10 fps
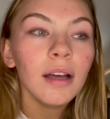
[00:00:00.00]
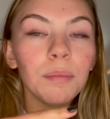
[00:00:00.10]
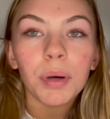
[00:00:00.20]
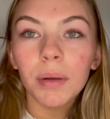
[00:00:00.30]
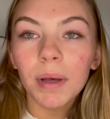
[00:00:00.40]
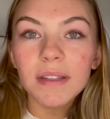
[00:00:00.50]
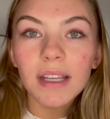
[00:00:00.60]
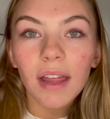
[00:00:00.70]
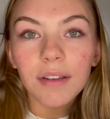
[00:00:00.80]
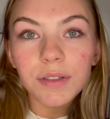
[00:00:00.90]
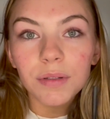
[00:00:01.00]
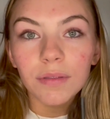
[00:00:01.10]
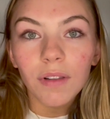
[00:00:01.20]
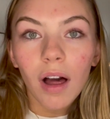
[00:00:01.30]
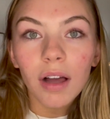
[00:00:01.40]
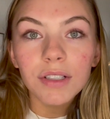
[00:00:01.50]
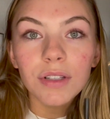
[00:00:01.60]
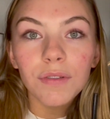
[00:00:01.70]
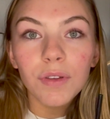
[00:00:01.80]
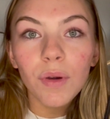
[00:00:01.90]
put them all together into a vlog so
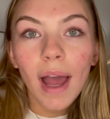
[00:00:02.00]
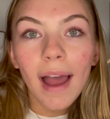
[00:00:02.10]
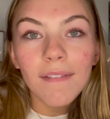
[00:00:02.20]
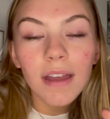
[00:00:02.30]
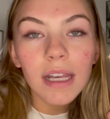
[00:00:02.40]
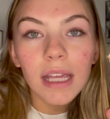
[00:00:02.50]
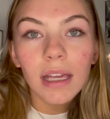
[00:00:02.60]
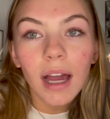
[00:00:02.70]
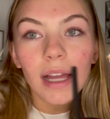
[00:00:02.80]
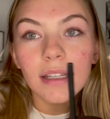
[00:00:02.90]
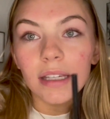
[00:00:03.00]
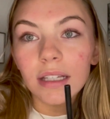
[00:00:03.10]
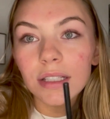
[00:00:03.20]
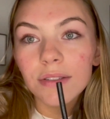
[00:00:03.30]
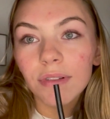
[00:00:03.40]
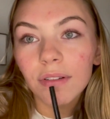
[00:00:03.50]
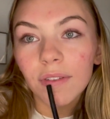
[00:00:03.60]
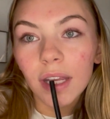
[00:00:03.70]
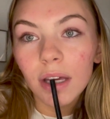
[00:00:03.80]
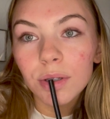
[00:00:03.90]
if you have any ideas for
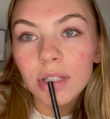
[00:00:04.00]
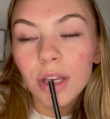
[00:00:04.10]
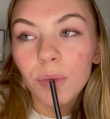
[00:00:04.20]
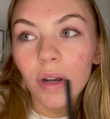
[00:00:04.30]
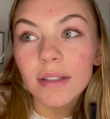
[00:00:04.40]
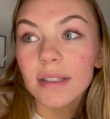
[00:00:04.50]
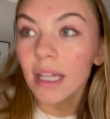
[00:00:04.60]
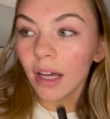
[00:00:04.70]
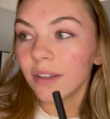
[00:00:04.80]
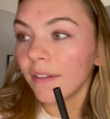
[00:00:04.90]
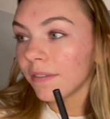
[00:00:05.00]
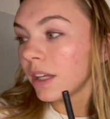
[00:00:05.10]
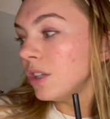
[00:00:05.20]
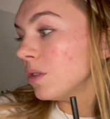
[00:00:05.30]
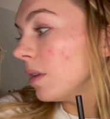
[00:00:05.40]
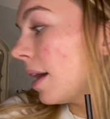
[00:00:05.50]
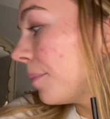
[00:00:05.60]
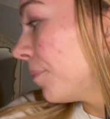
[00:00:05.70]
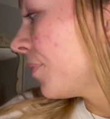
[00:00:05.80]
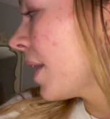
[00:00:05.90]
videos that you want to see i'll definitely do
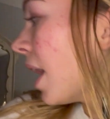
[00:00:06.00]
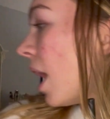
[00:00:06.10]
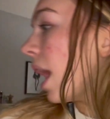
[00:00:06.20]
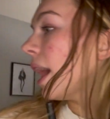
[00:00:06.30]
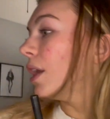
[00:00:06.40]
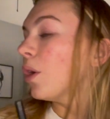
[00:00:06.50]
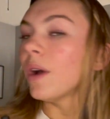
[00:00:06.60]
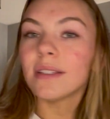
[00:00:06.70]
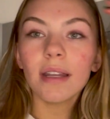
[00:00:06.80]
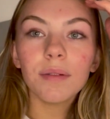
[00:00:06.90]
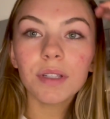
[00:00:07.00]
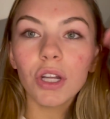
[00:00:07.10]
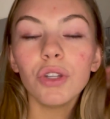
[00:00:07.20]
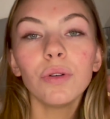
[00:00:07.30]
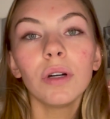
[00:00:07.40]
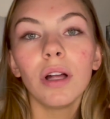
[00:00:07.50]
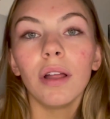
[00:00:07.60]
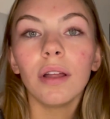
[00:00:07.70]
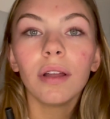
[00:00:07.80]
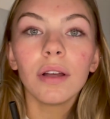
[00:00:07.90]
them I know I said I was going to do
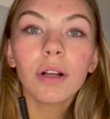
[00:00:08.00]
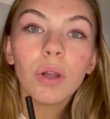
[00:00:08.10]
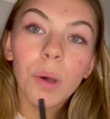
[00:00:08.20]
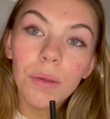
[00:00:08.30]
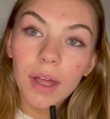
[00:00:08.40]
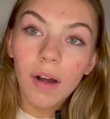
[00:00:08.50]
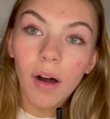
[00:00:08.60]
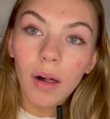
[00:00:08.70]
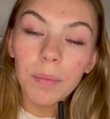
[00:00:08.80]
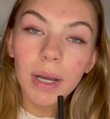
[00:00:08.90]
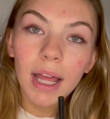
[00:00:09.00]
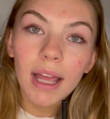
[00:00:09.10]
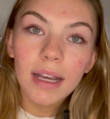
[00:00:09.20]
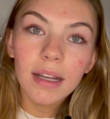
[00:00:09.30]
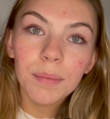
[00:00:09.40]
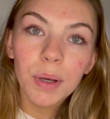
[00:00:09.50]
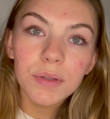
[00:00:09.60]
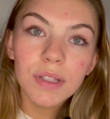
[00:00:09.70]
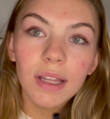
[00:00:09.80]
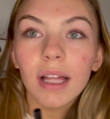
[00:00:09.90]
a clothing haul, but I ended up
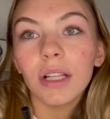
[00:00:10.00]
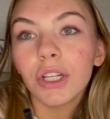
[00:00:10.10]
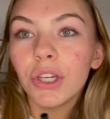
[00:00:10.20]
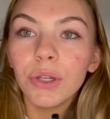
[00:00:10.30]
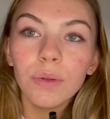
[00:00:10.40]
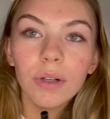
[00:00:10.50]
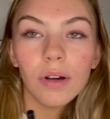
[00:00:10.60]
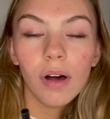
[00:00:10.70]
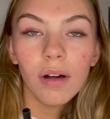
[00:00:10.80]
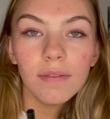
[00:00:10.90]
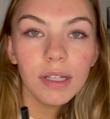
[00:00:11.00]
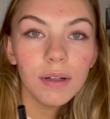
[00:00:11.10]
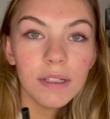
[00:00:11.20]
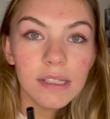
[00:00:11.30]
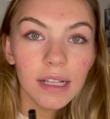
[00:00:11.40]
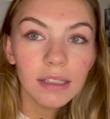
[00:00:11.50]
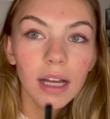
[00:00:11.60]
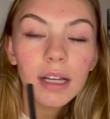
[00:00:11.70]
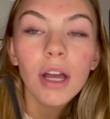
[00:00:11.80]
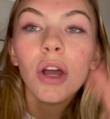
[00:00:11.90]
posting like a cute little haul video on
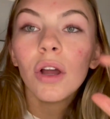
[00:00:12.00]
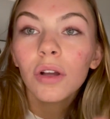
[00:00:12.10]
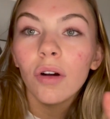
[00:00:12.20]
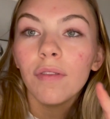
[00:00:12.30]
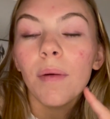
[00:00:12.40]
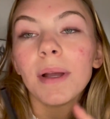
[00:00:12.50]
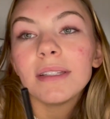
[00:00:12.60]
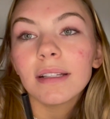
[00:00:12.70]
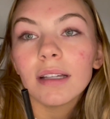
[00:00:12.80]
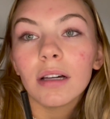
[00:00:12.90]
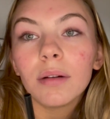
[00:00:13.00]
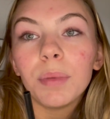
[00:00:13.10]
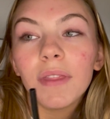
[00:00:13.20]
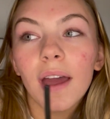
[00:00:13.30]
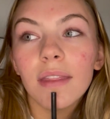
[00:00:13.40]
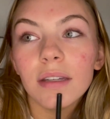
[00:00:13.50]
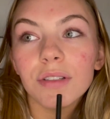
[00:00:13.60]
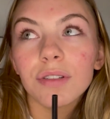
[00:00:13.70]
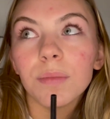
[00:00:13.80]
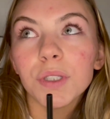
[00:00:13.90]
TikTok. Go follow my TikTok. I'll put that in the
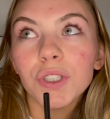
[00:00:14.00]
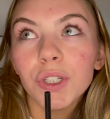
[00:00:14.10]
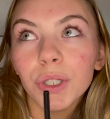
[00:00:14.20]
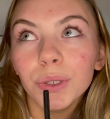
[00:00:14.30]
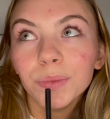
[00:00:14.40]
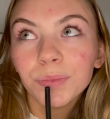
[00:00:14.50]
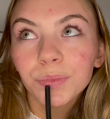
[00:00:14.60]
description too.